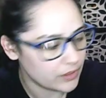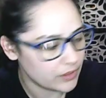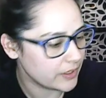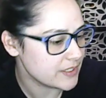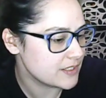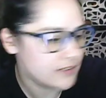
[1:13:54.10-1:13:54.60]

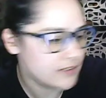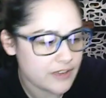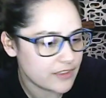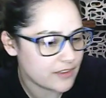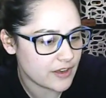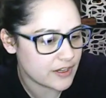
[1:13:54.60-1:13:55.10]
still like
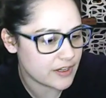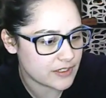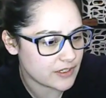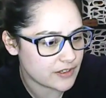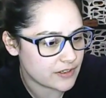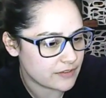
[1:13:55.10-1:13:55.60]
the
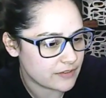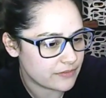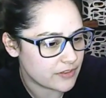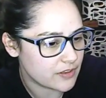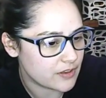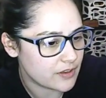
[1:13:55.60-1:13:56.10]
idea of
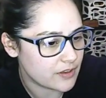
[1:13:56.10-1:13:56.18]
the,